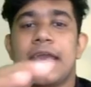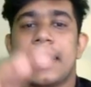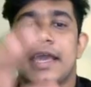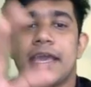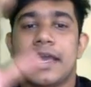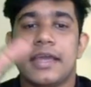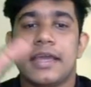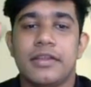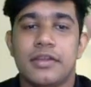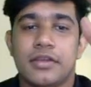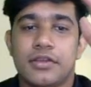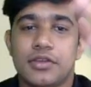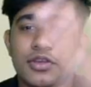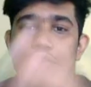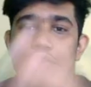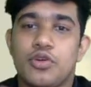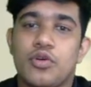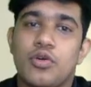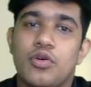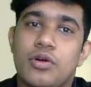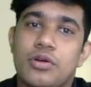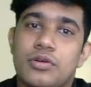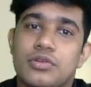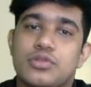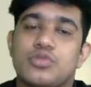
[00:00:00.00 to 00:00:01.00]
again
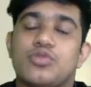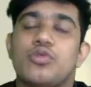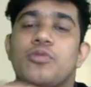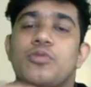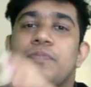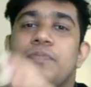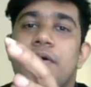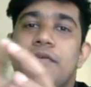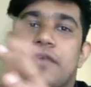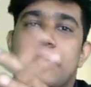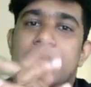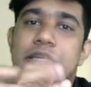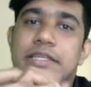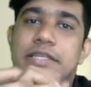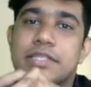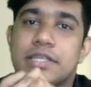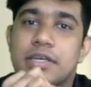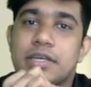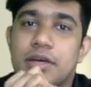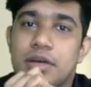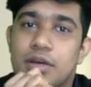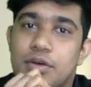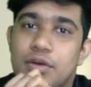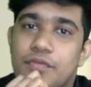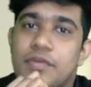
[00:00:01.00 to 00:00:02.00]
your
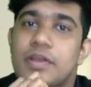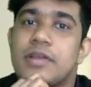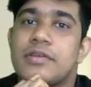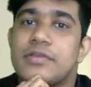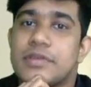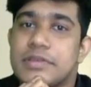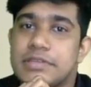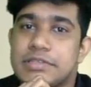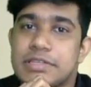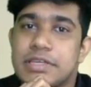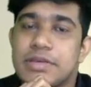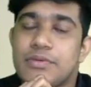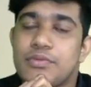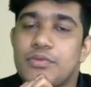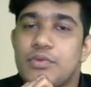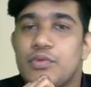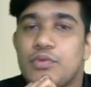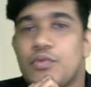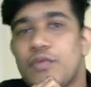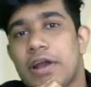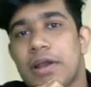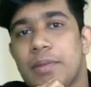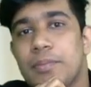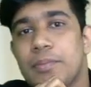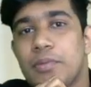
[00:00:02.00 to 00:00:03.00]
supervisor will receive
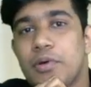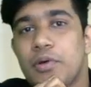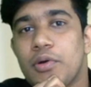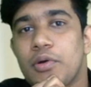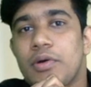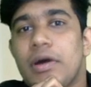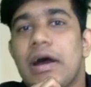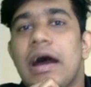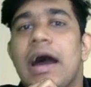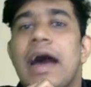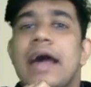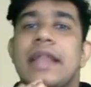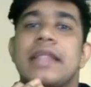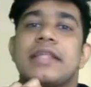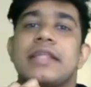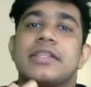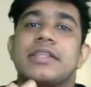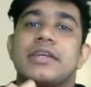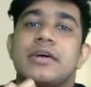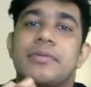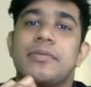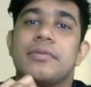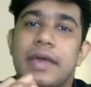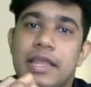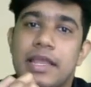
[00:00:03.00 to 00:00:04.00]
one more
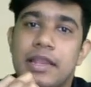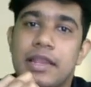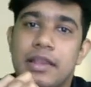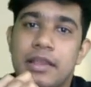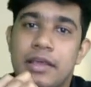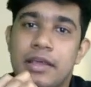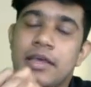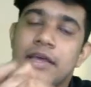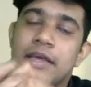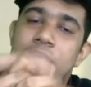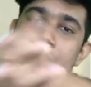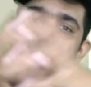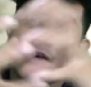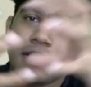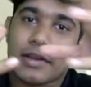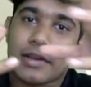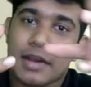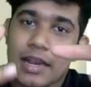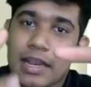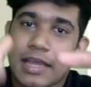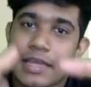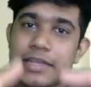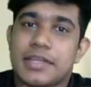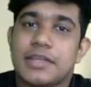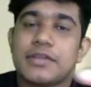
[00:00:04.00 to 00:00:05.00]
another mail
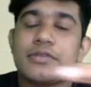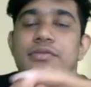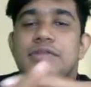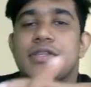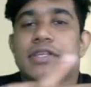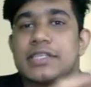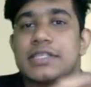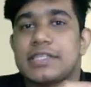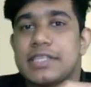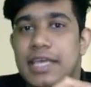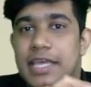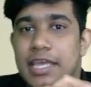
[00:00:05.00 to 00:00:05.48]
relating to the